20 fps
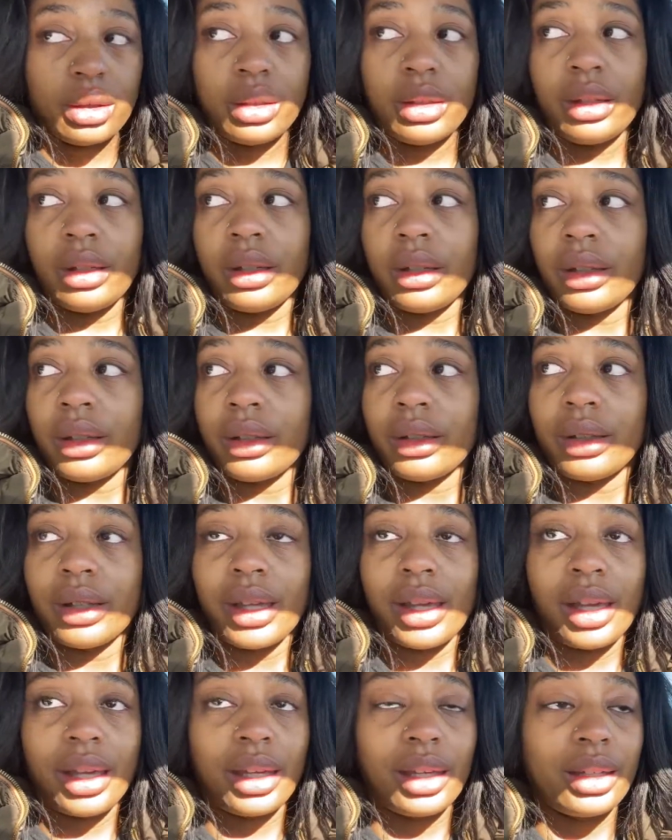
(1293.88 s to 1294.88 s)

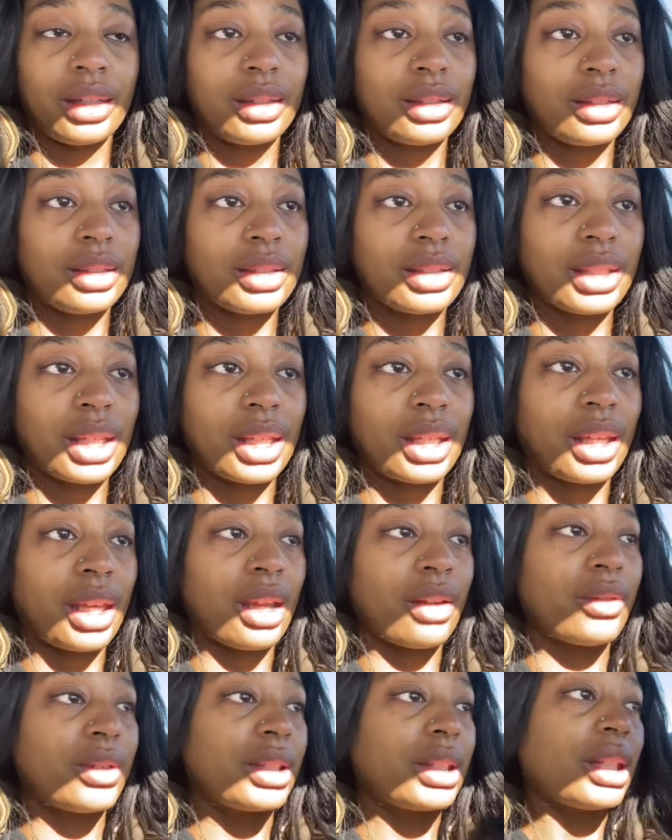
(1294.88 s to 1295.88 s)
like it's taking
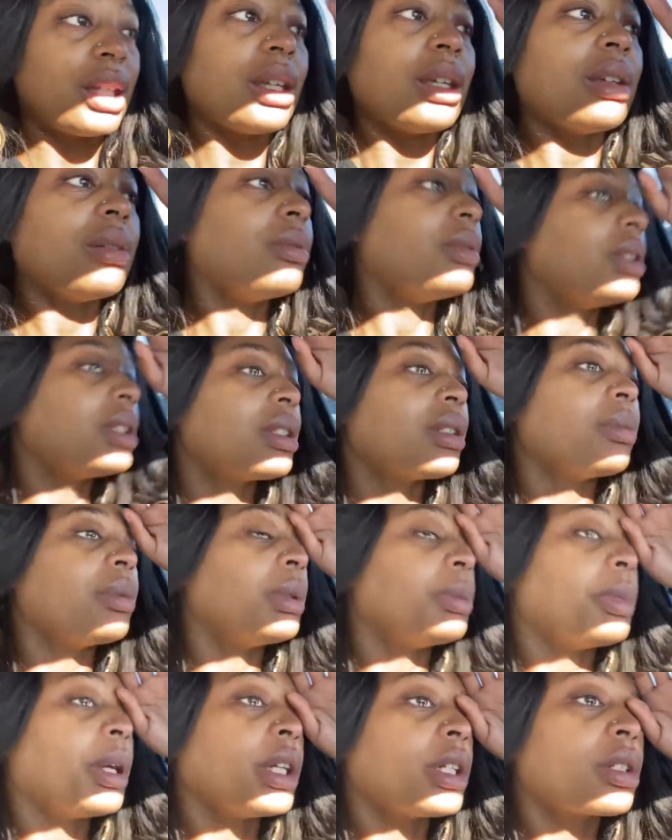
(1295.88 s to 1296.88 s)
everything in me to
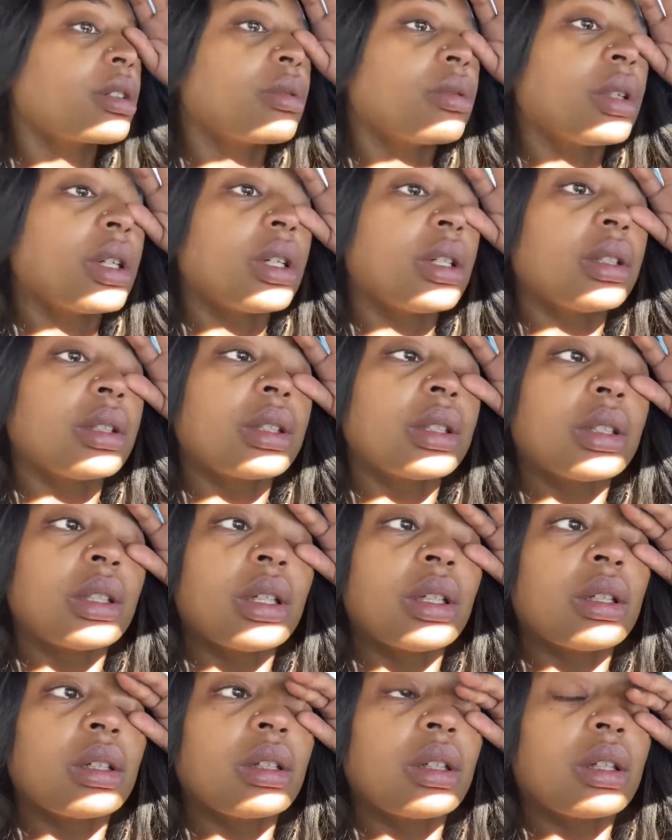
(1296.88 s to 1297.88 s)
be patient with her
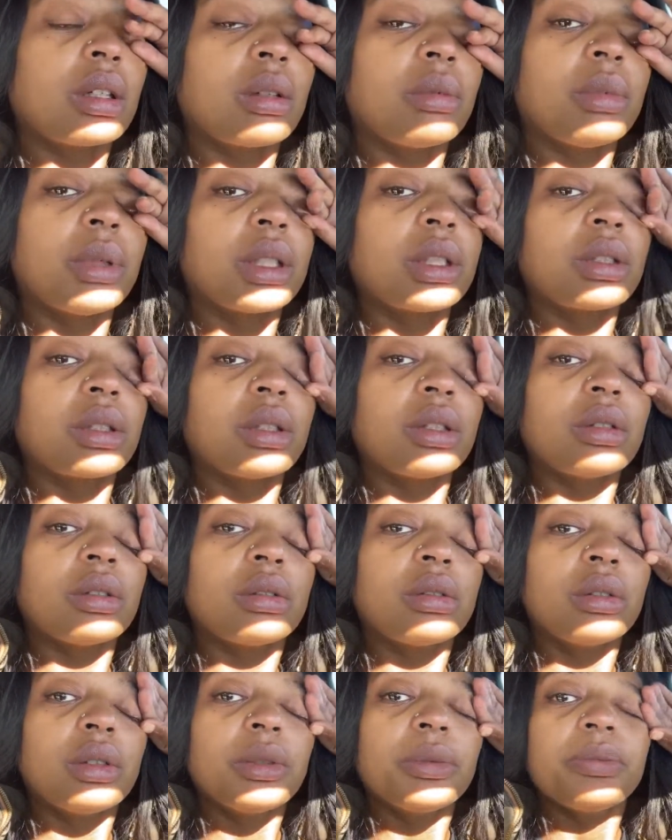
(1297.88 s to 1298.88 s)
today. Like I'm about to
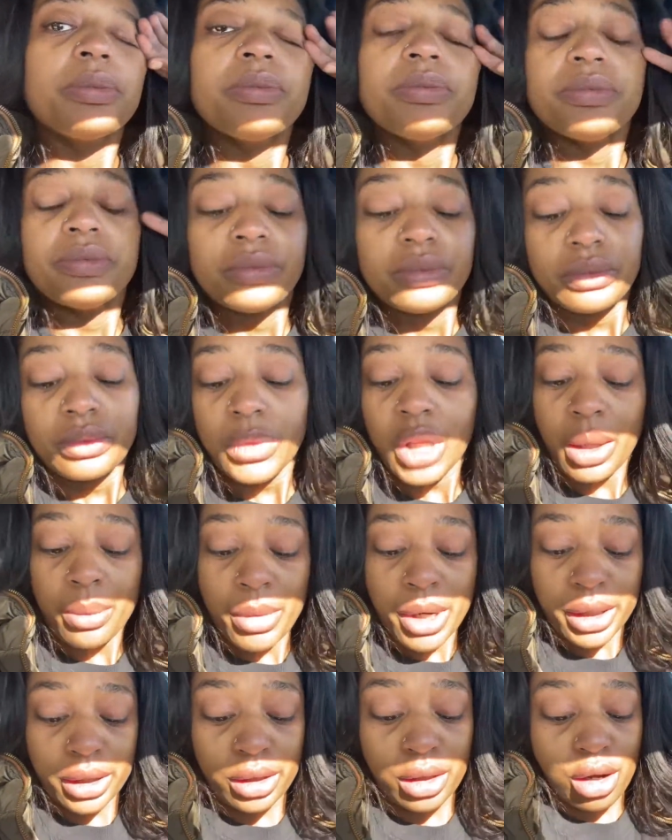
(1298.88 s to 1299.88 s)
go. I'm
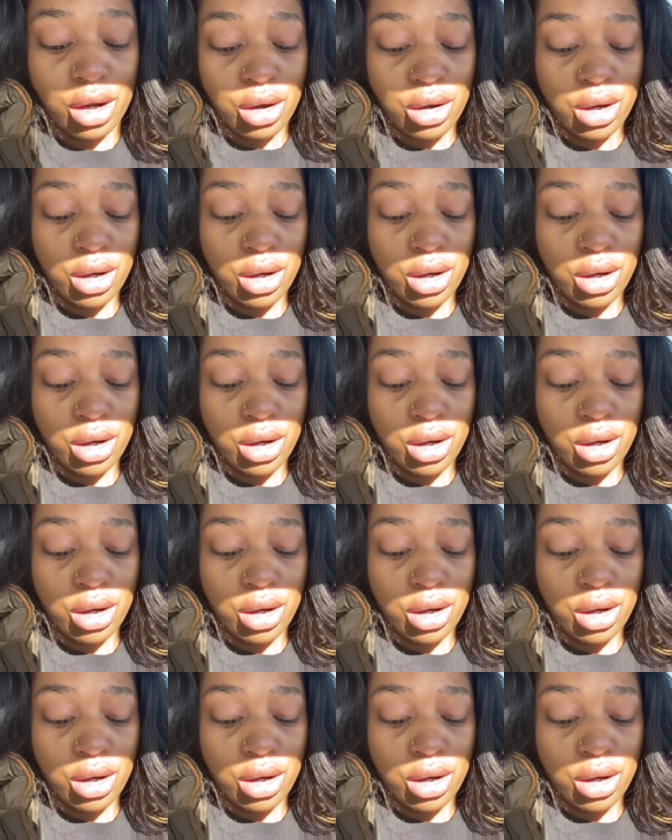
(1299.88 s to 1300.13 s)
about to go